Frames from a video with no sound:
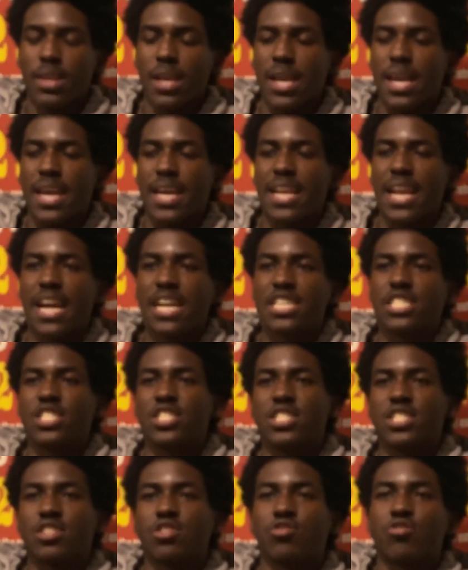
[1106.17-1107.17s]
and I could
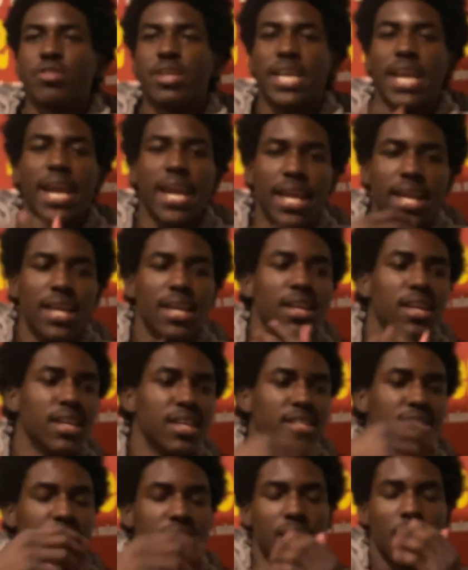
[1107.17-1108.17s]
just create
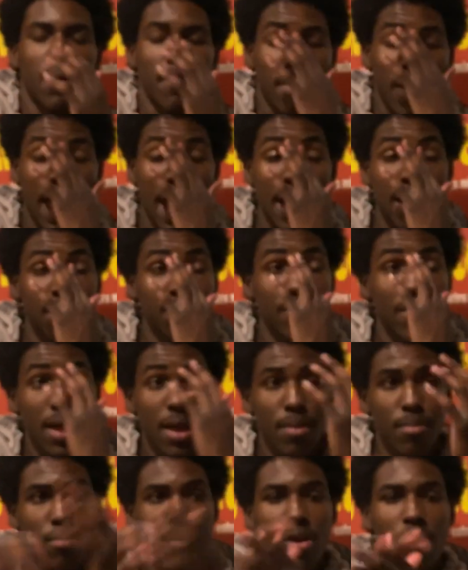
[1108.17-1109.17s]
something out of
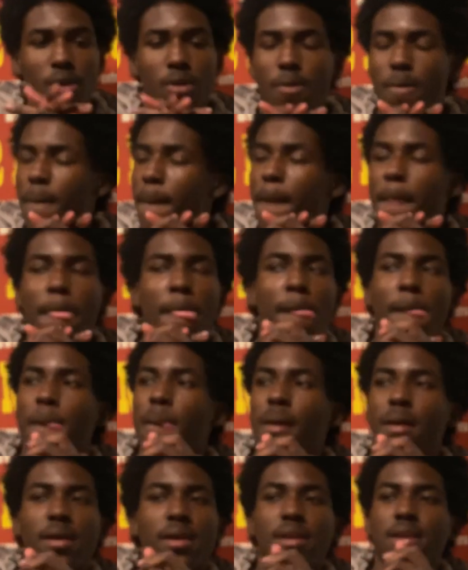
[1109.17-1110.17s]
that, bro,
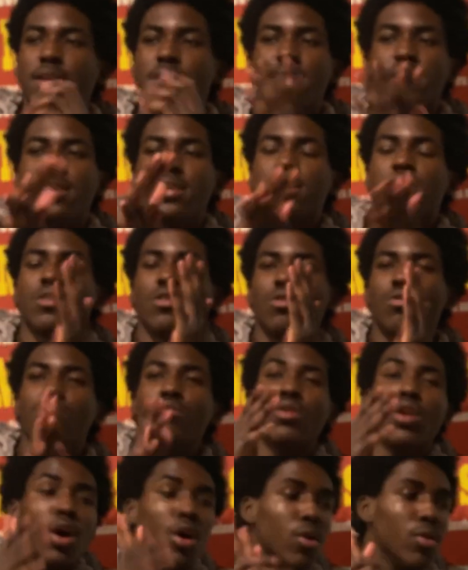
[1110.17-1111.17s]
who
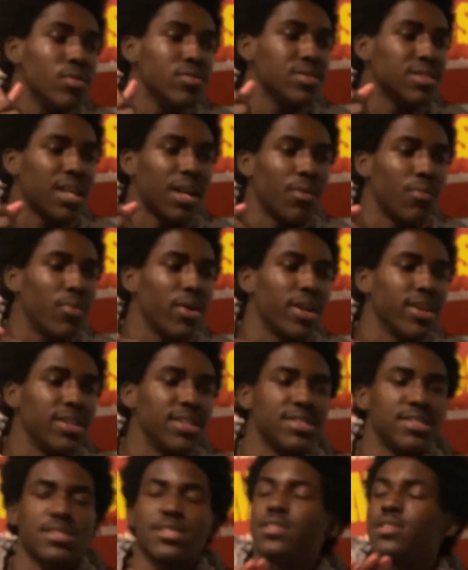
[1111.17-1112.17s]
knows, like, where
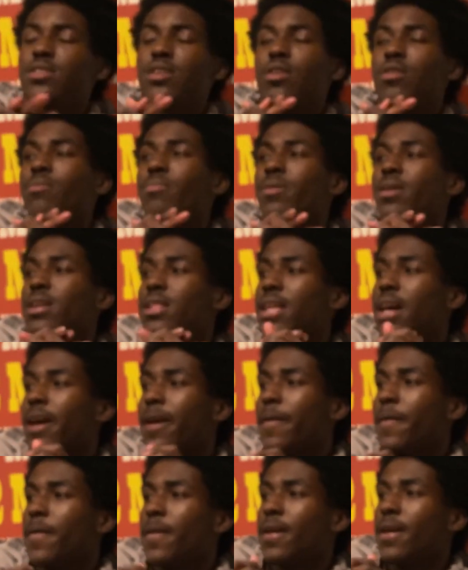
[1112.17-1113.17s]
this can go, bro. Like,
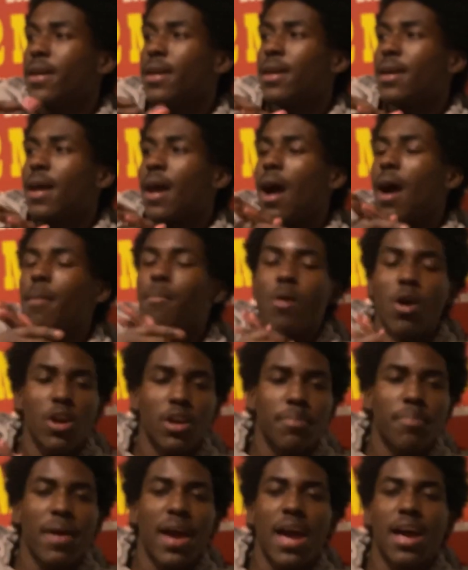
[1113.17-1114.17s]
I'm on a
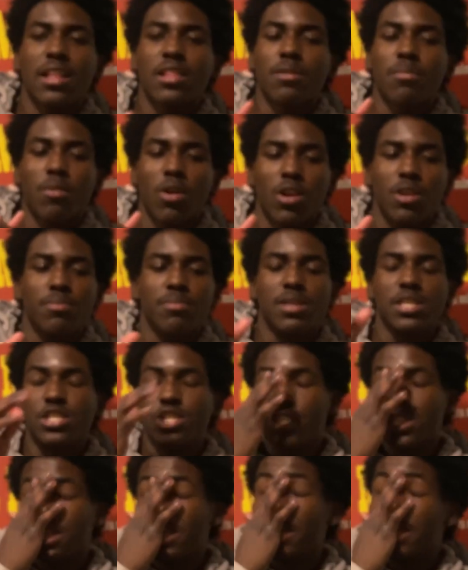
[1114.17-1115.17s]
path, I'm on a
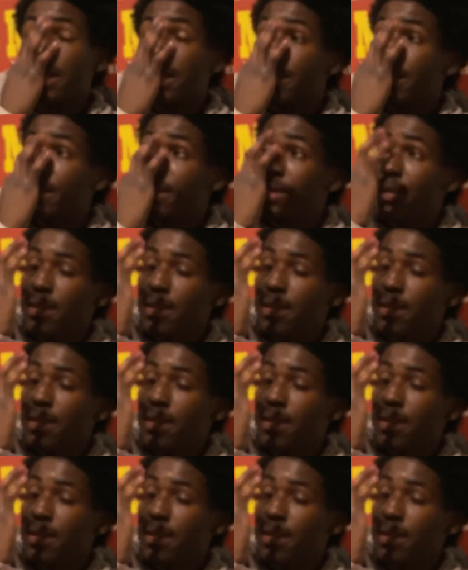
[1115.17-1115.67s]
mission, and